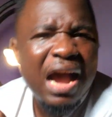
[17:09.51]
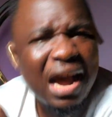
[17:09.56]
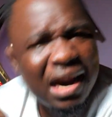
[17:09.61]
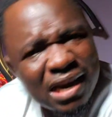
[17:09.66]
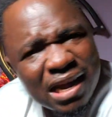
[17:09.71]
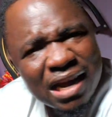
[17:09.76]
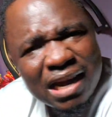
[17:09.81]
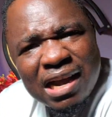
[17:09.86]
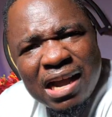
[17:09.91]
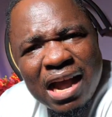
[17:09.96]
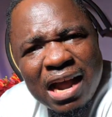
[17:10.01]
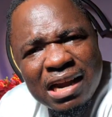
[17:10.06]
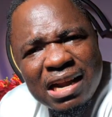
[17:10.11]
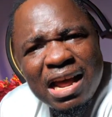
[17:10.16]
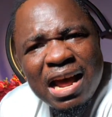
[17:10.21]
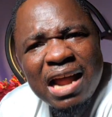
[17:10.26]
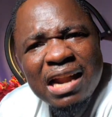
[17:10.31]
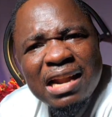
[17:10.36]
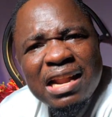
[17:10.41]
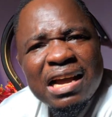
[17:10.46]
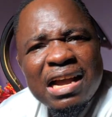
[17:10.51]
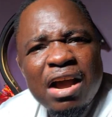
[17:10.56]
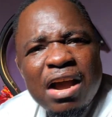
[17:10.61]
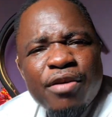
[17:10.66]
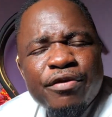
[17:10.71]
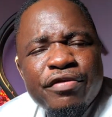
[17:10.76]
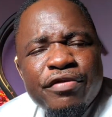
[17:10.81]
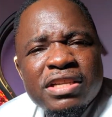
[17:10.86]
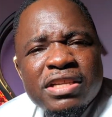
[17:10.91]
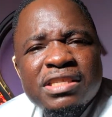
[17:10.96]
other
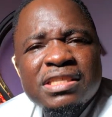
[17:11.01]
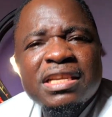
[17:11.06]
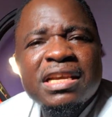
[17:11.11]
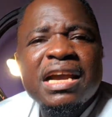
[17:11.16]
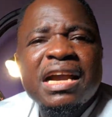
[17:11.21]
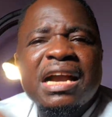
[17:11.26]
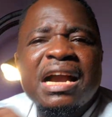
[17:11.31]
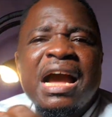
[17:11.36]
countries